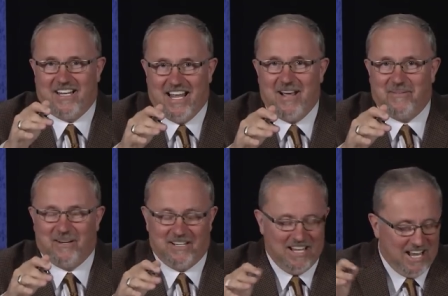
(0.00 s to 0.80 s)
on that
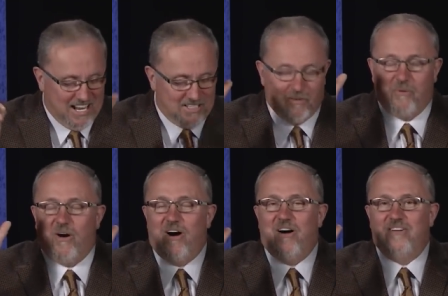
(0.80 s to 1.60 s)
one, and the
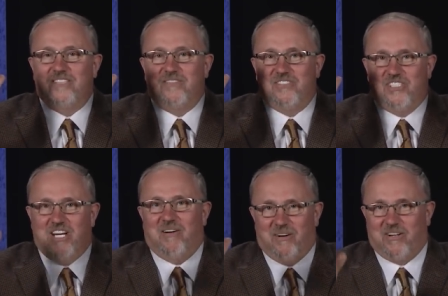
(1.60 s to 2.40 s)
walls of
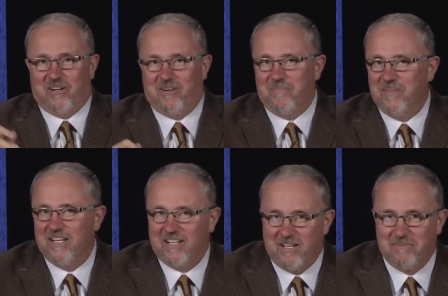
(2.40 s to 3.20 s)
Jericho
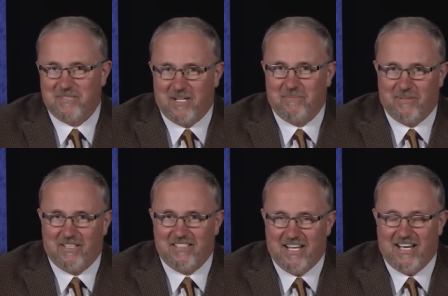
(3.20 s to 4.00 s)
come
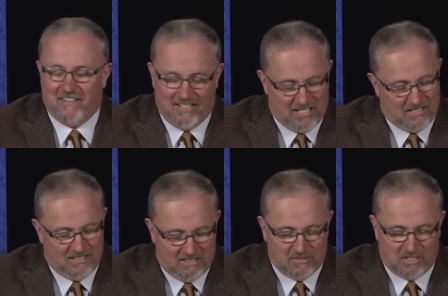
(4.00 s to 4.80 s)
tumbling down. And
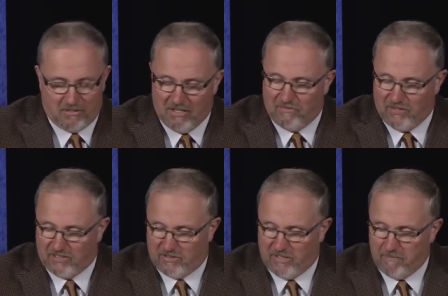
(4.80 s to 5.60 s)
it was a great
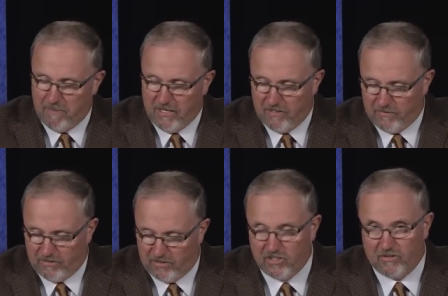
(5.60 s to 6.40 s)
victory for
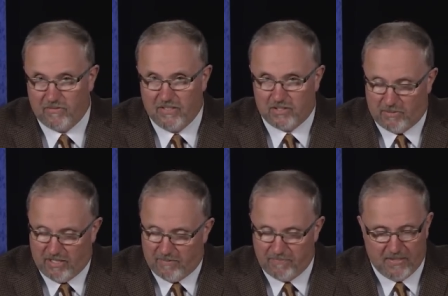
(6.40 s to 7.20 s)
the children of
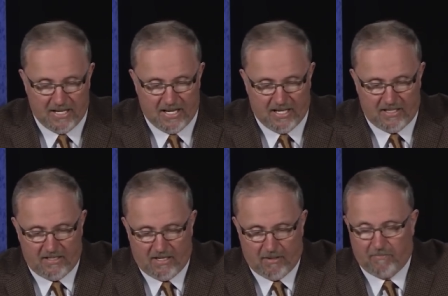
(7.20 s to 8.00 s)
Israel. And
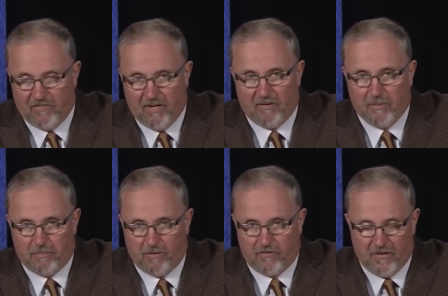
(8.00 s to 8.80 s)
a very
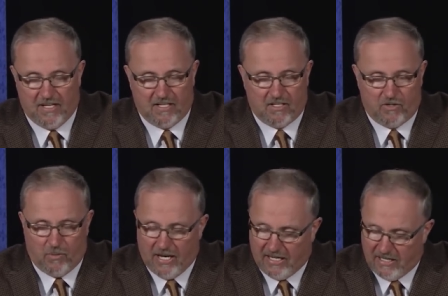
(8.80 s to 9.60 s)
prophetic
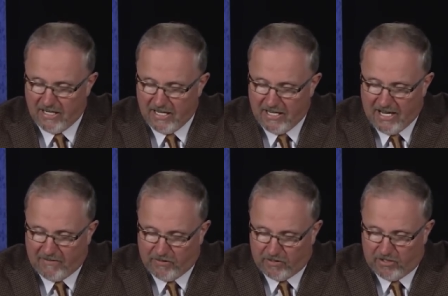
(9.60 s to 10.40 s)
quake. Now,
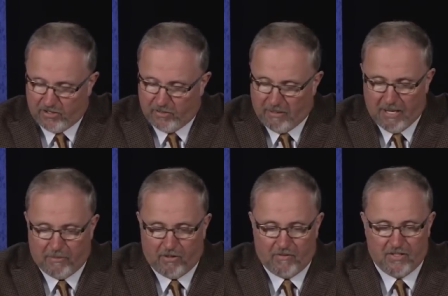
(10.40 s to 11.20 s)
if you'll turn your
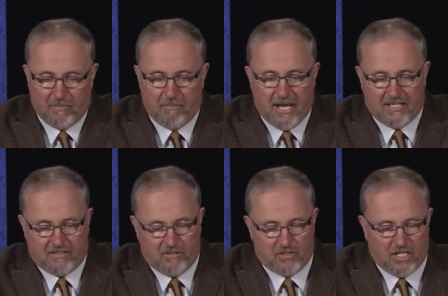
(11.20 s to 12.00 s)
Bible over into
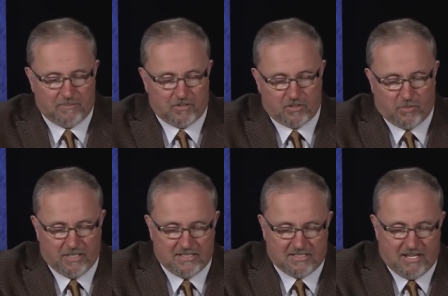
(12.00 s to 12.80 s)
Matthew chapter
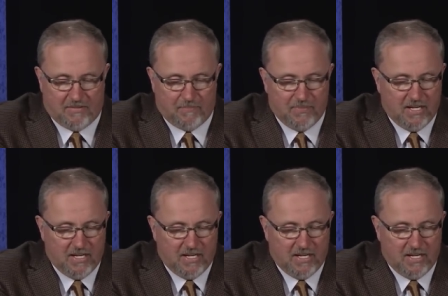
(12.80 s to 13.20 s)
27,